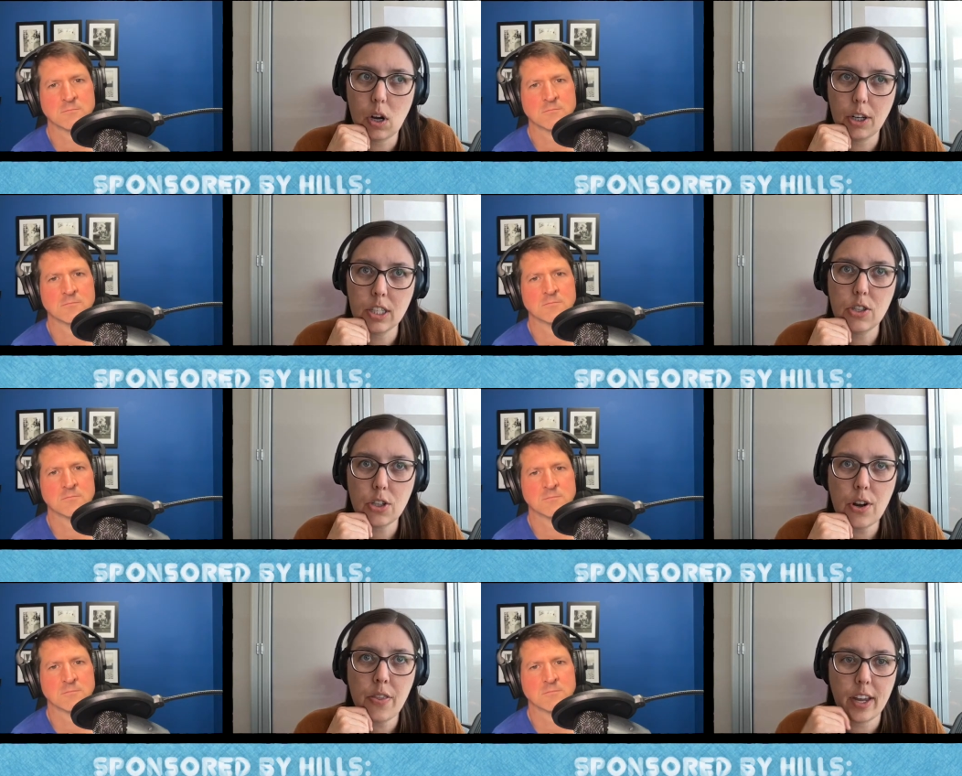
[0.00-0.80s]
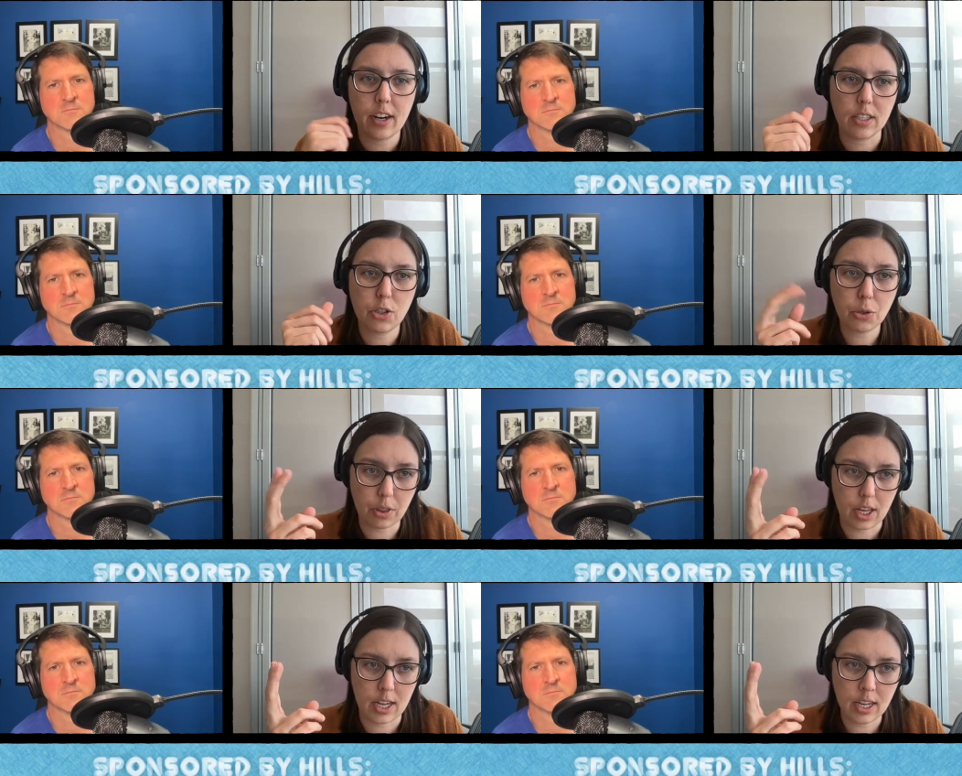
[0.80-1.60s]
Speaker 1: our concern there is
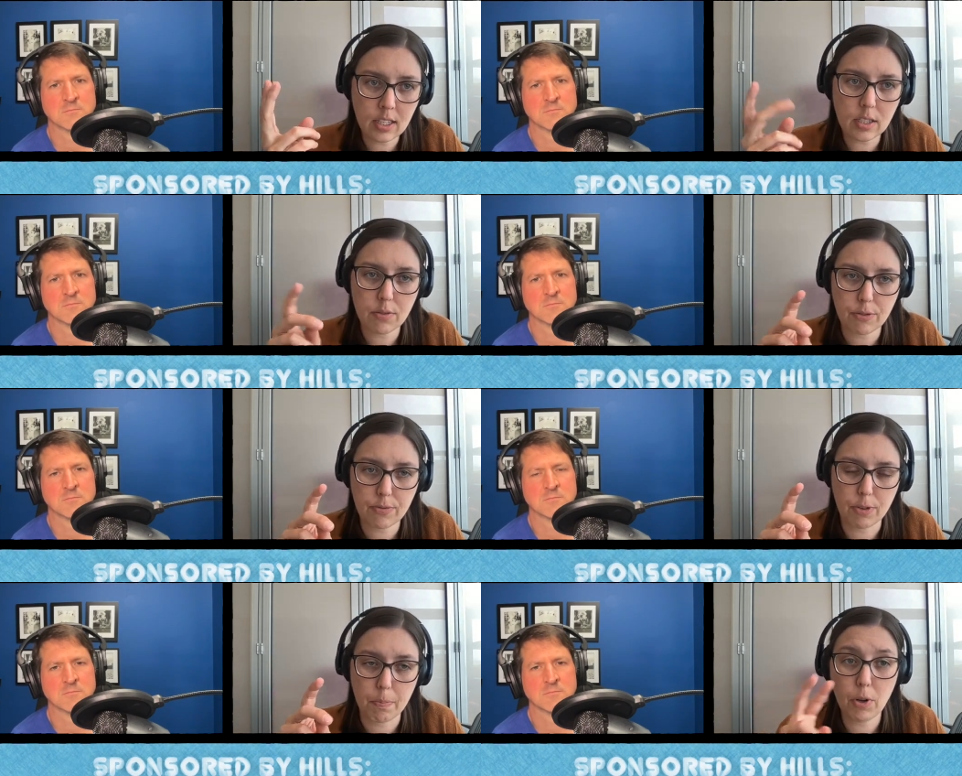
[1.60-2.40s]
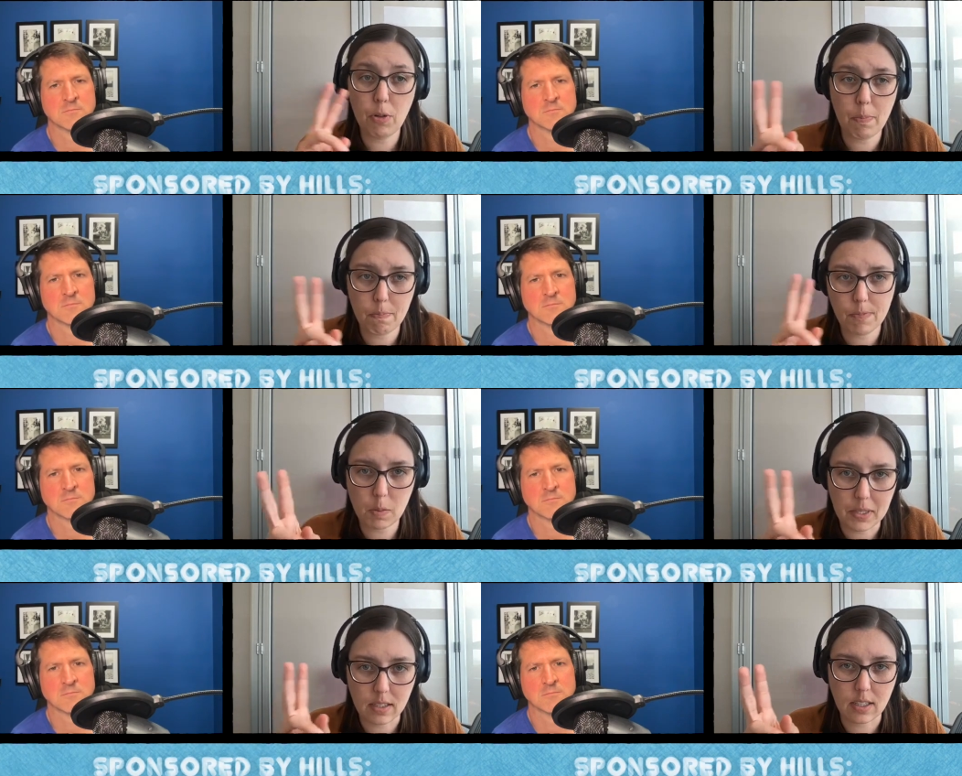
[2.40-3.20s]
two things. For both
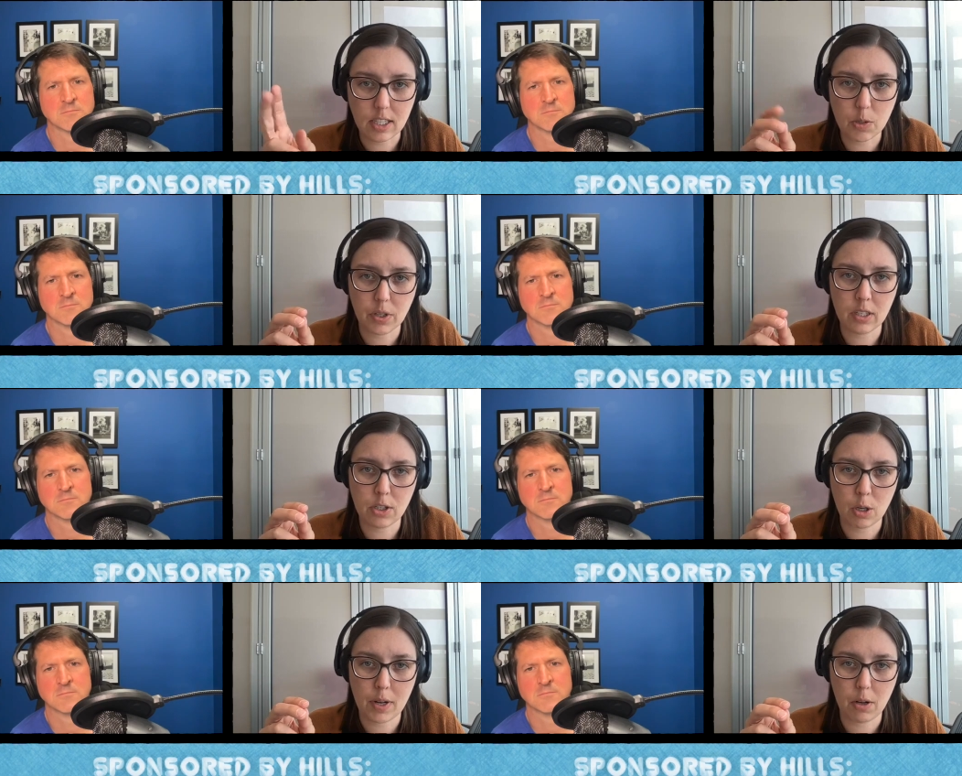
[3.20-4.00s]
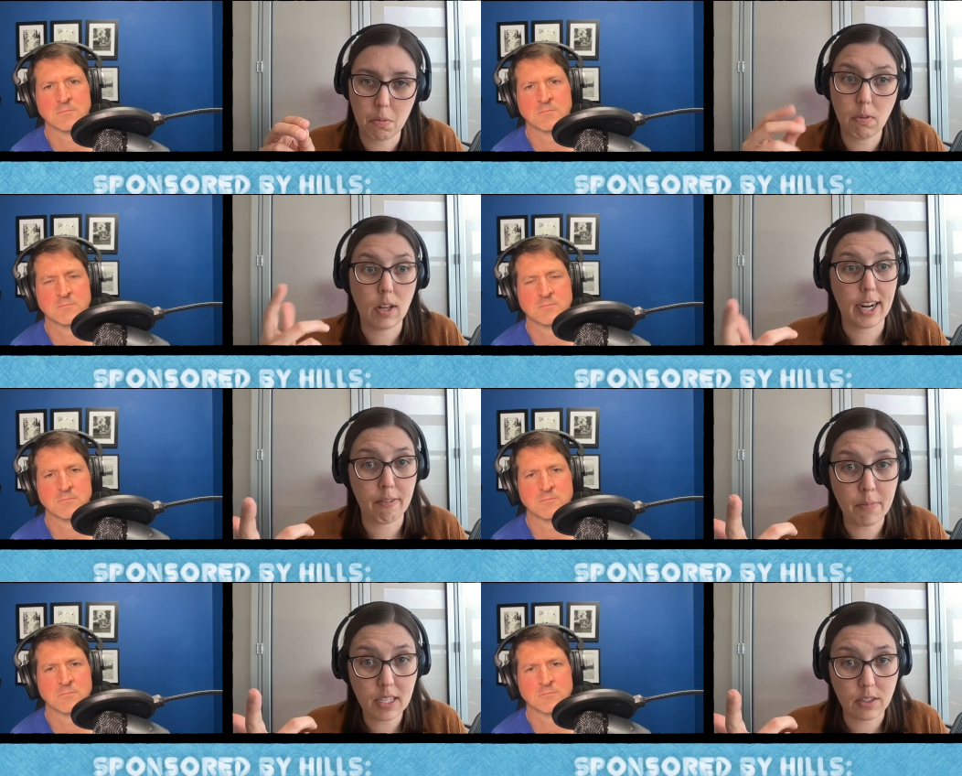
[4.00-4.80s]
species, we're concerned about
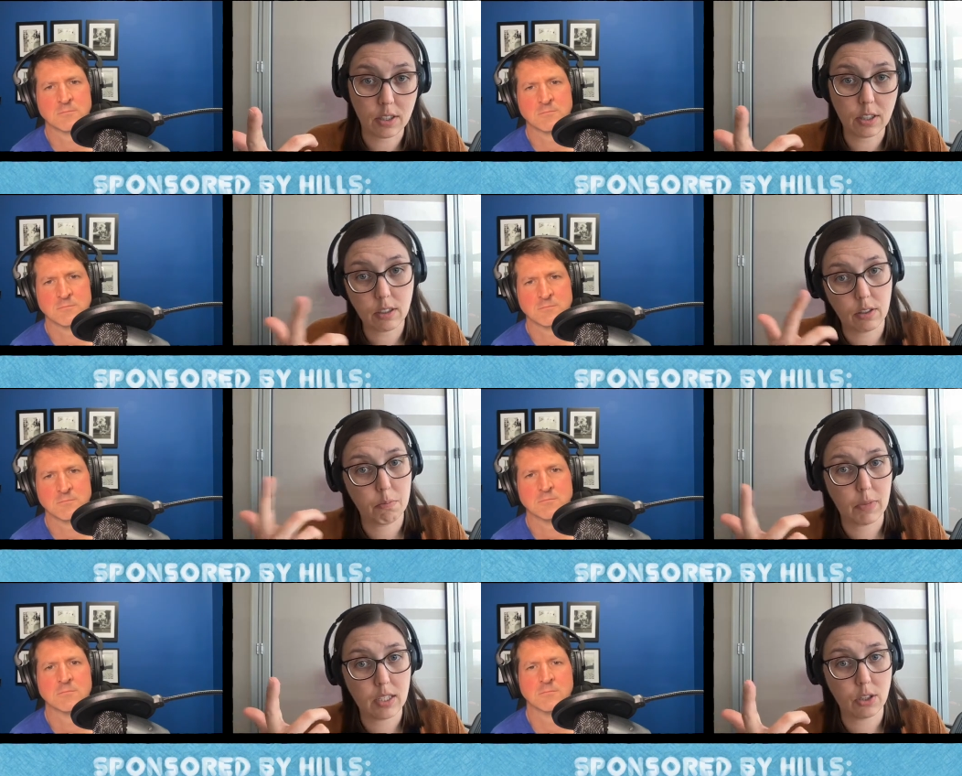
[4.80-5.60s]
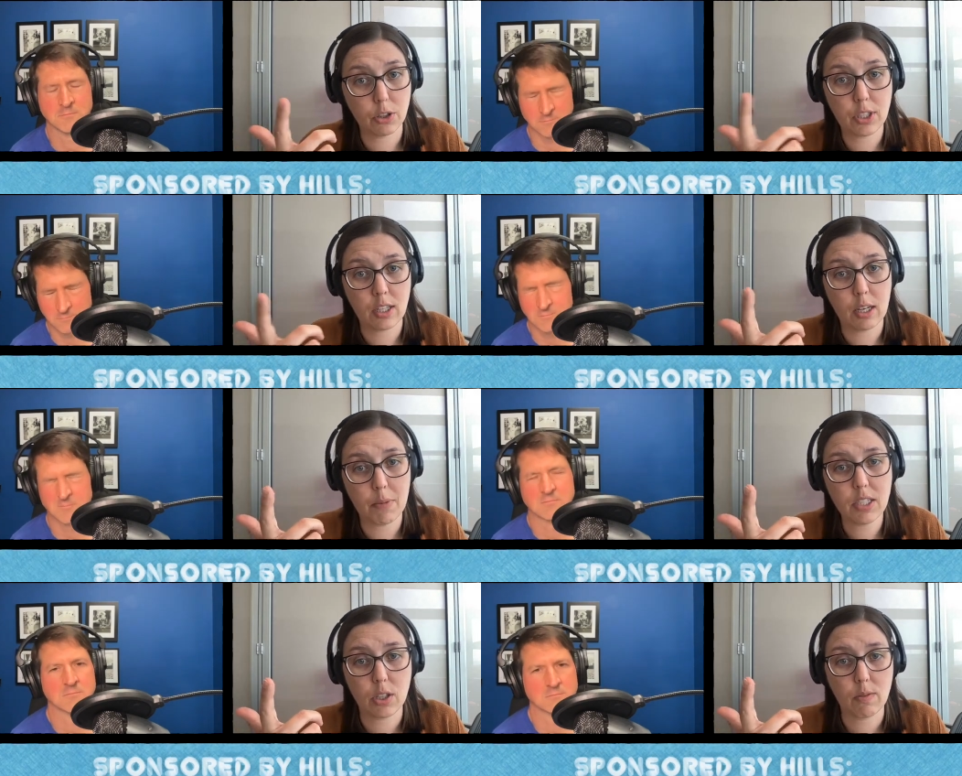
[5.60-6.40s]
lack of muscle, mm-hmm. muscle losing
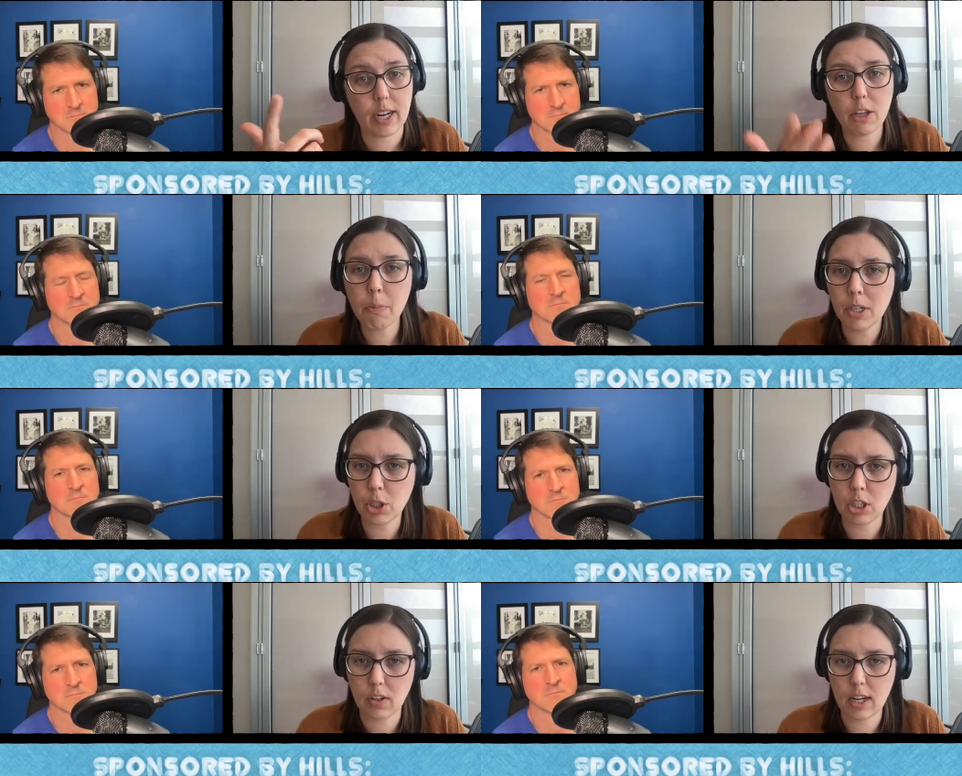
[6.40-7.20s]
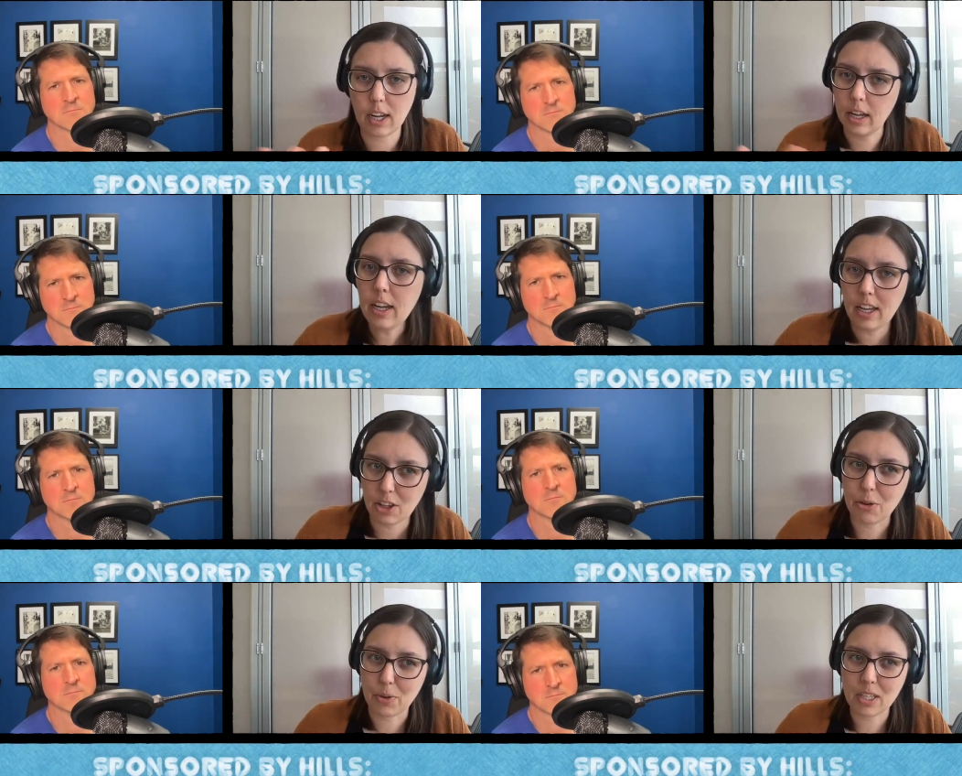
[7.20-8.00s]
lean muscle, right? You mentioned Greta,
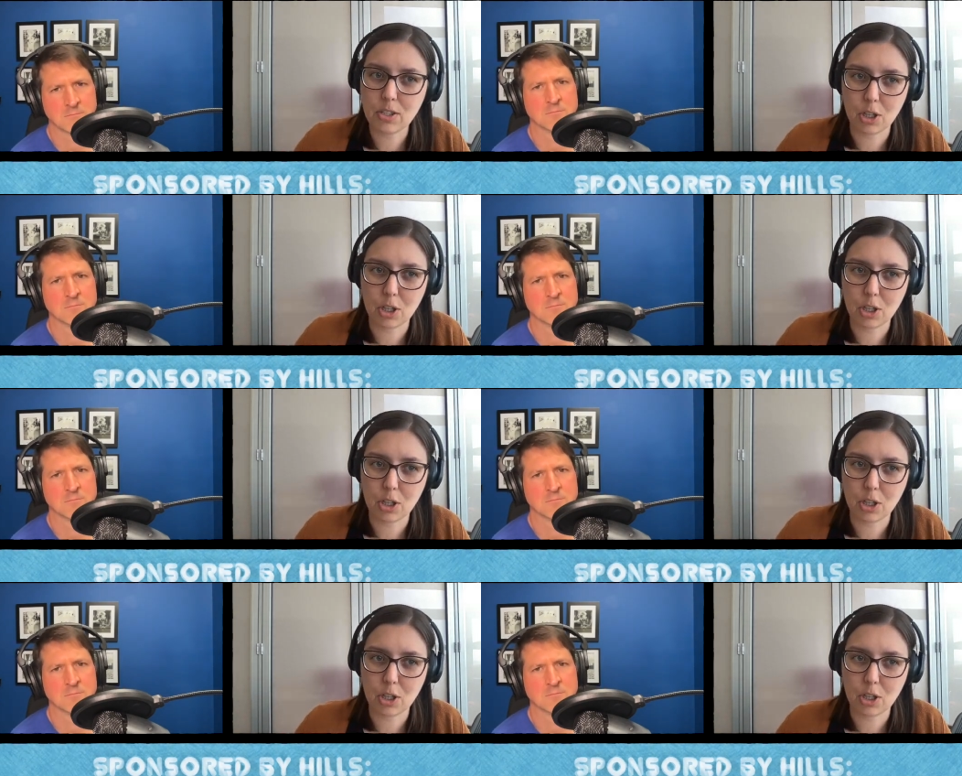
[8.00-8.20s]
you were